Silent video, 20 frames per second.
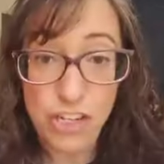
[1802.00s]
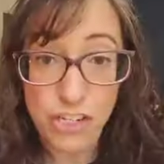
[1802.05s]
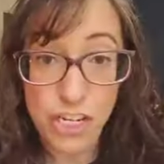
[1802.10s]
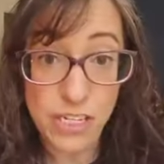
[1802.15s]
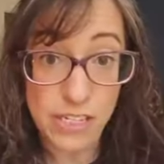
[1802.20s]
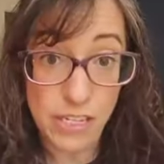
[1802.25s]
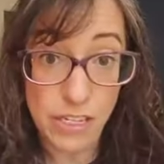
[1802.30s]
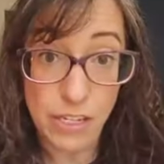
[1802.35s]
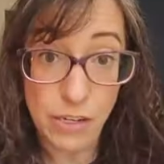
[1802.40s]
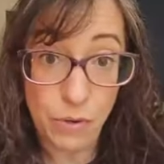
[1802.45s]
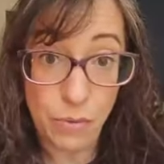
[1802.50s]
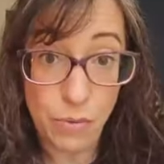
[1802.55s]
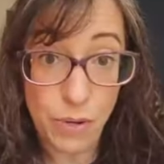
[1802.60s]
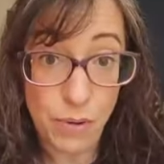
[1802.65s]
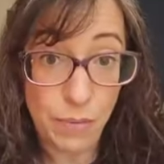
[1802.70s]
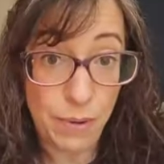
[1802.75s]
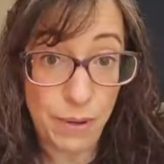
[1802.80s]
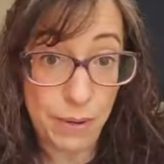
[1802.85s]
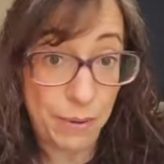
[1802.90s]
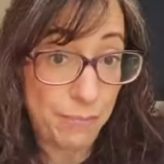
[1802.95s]
she's a little
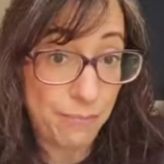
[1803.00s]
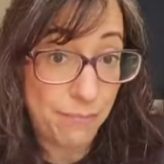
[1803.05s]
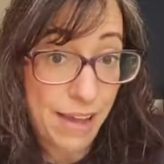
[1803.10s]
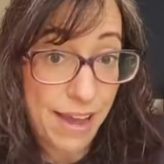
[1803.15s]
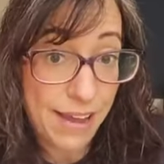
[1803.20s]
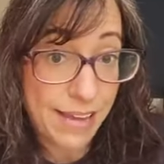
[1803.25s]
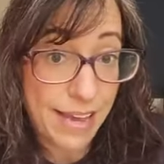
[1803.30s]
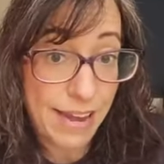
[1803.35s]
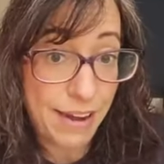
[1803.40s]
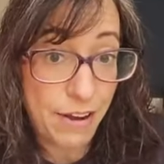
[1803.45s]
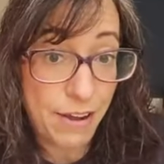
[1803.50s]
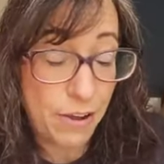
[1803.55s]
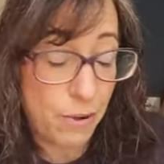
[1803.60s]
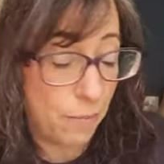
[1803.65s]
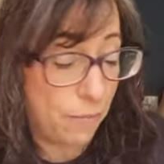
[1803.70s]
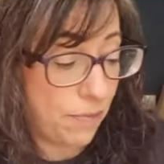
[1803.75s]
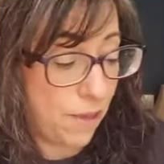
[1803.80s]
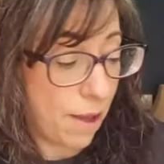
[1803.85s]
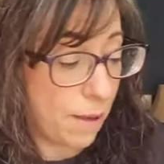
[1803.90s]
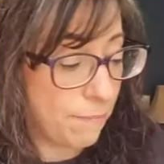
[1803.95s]
woo-woo. I cannot
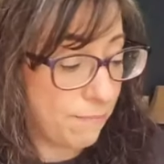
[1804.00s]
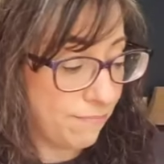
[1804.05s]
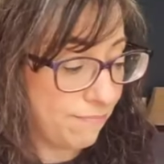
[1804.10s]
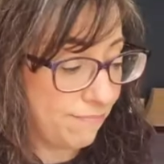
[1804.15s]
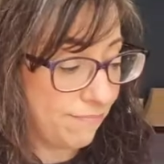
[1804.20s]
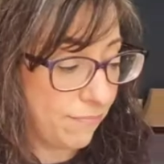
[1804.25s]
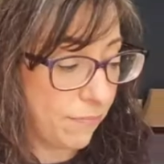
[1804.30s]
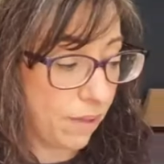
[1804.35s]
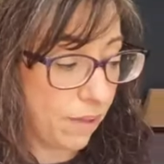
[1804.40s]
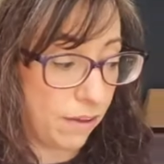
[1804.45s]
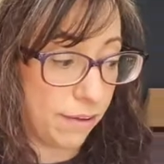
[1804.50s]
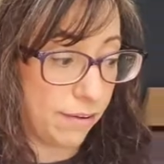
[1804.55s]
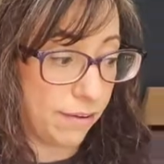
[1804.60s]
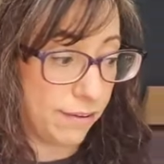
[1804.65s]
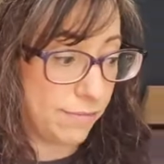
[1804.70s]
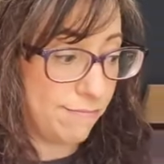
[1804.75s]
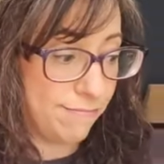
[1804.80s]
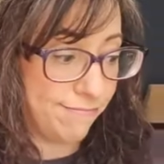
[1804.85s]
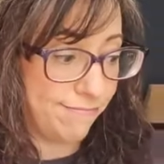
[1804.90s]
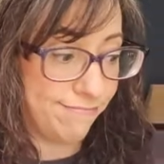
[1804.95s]
help that.
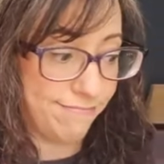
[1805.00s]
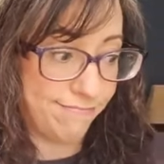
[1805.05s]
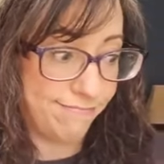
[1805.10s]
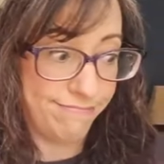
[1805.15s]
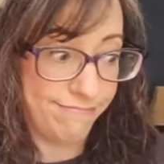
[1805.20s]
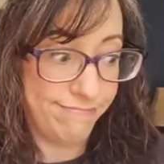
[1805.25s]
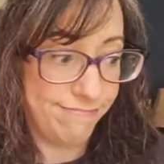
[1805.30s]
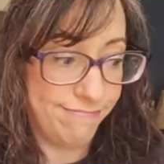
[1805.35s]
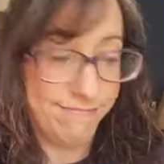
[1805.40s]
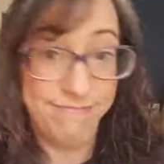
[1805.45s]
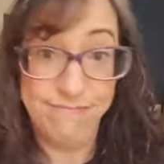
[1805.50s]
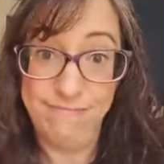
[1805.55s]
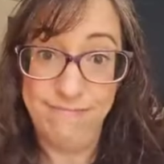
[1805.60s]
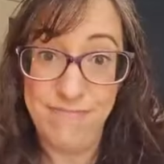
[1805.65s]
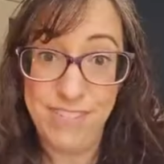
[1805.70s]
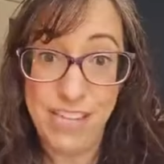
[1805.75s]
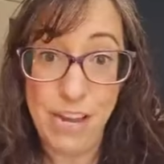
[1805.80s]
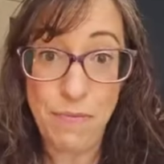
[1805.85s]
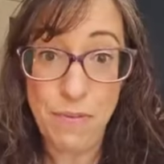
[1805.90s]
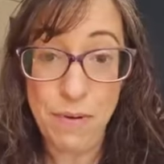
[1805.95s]
Um,
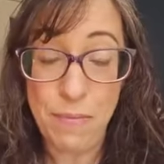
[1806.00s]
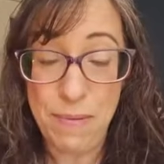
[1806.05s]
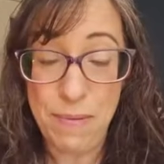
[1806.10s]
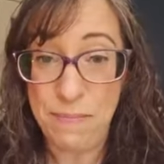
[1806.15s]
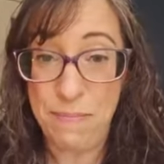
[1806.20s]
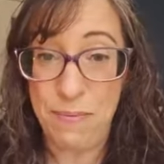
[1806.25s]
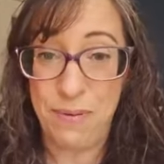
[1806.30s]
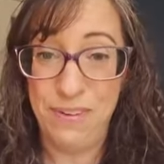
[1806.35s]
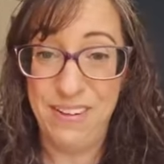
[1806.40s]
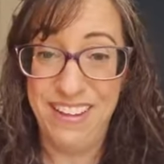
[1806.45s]
several people,